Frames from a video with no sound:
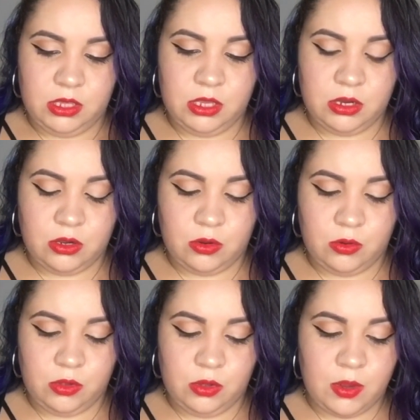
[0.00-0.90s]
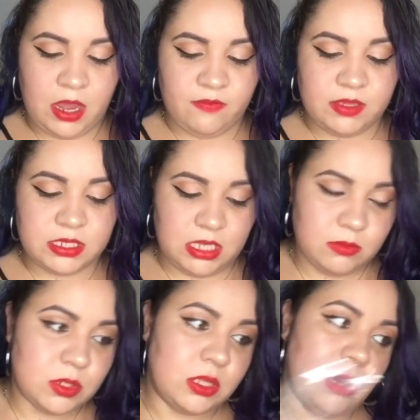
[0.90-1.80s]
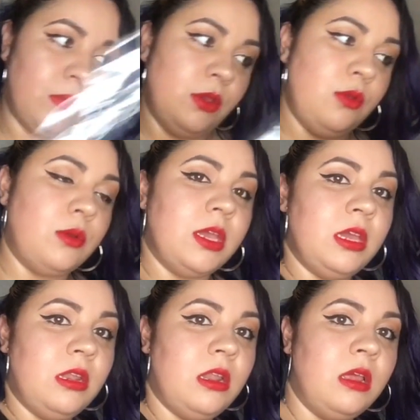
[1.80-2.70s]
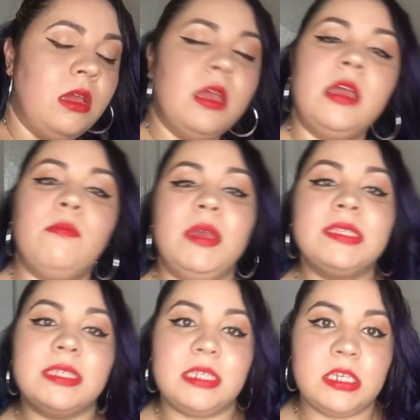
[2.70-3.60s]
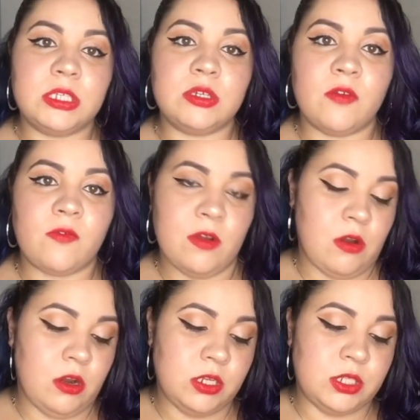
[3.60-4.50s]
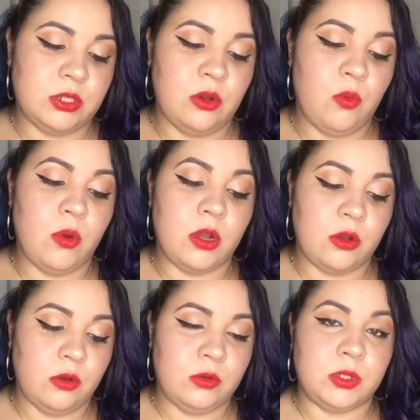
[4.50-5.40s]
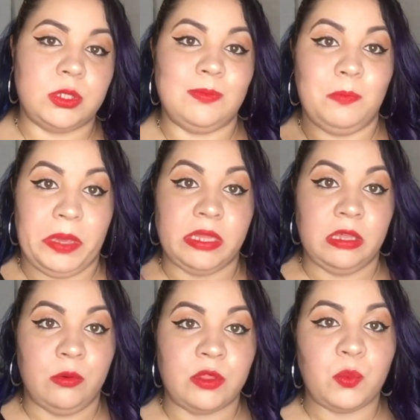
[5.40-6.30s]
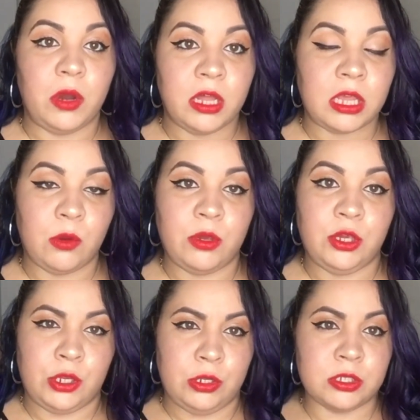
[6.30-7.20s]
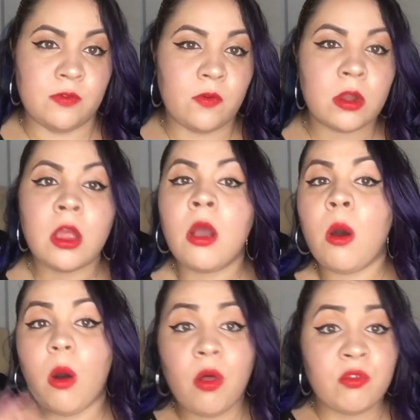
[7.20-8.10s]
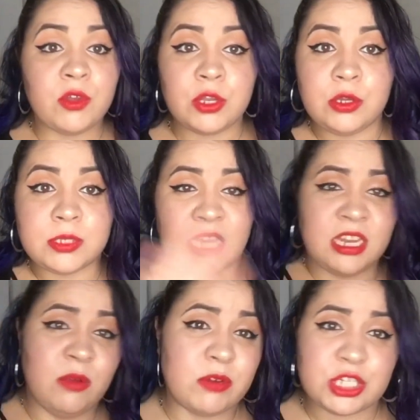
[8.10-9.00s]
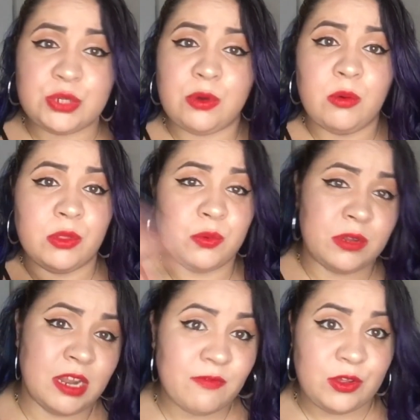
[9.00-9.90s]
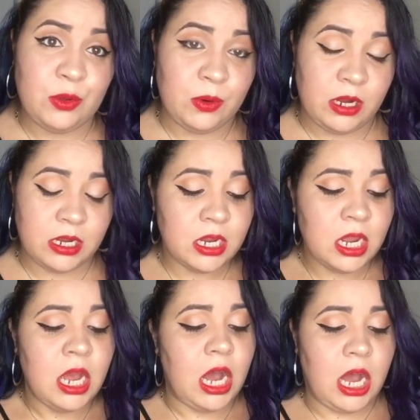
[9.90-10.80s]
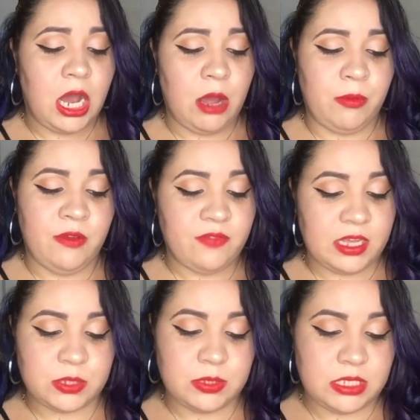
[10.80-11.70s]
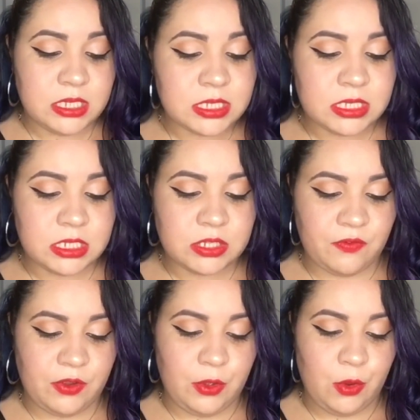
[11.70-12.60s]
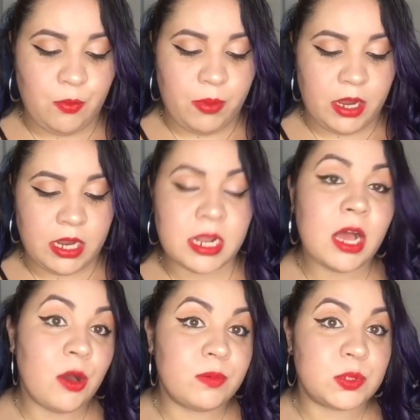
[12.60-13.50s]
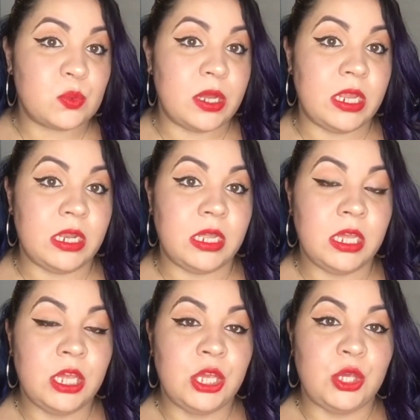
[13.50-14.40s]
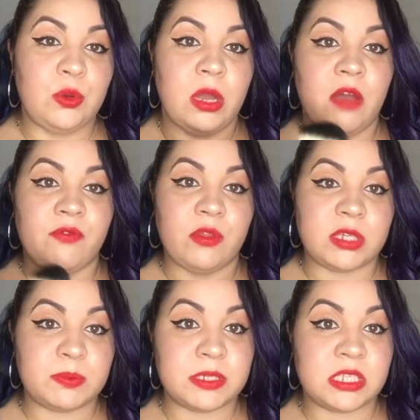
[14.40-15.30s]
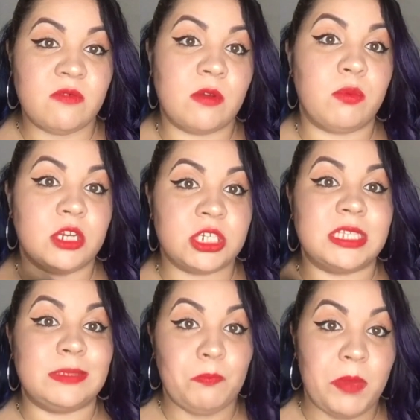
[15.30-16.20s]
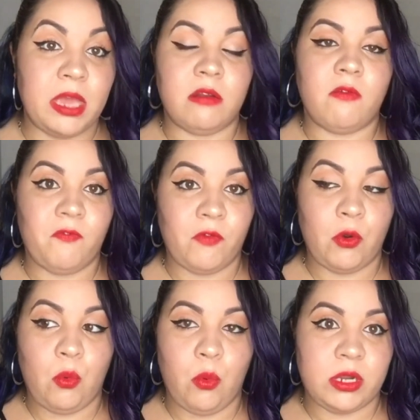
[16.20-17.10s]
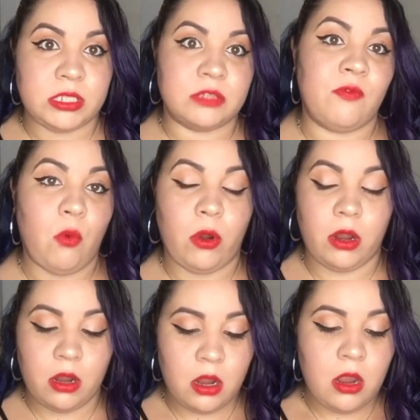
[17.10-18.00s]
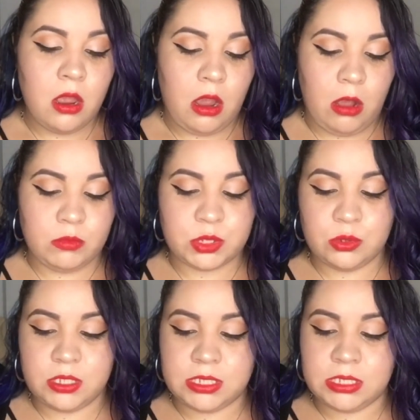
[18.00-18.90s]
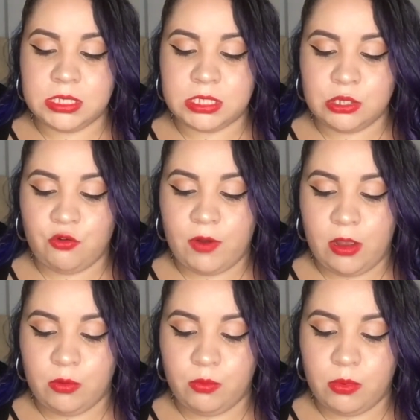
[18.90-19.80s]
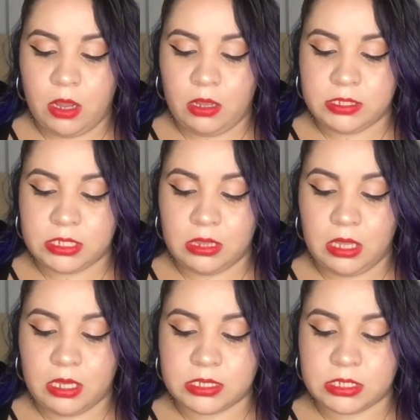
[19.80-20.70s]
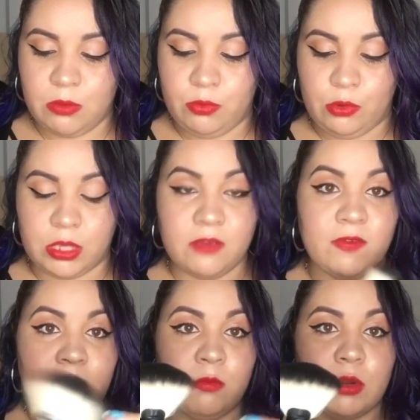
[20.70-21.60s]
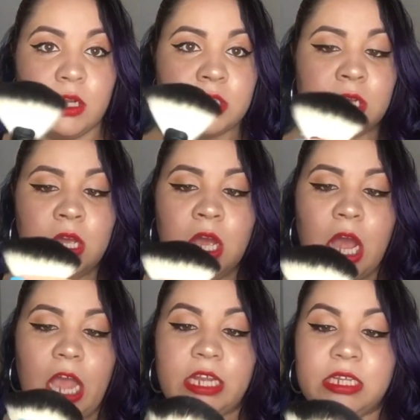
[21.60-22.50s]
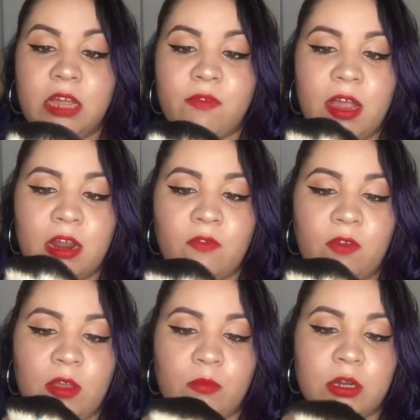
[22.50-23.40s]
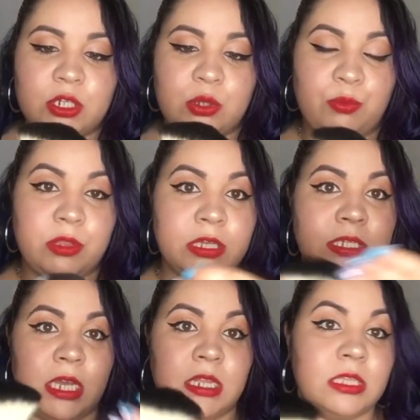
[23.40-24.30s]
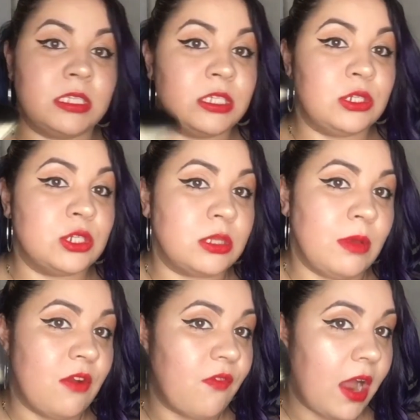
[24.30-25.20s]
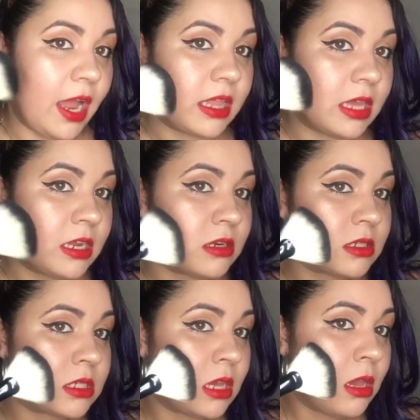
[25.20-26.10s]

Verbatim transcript: you know, you have these names so that way you can, it makes it easier for an artist to know what goes mainly with what, like what you could use it for. Although you could use any brush you want with whatever you want, um, if that's what's easiest for you, but it helps when you have the specific brush that's meant for what it's for. Um, so this is the Crown uh, Deluxe Kabuki fan brush. I've never had a fan brush, so I'm really excited. This is usually meant for highlighters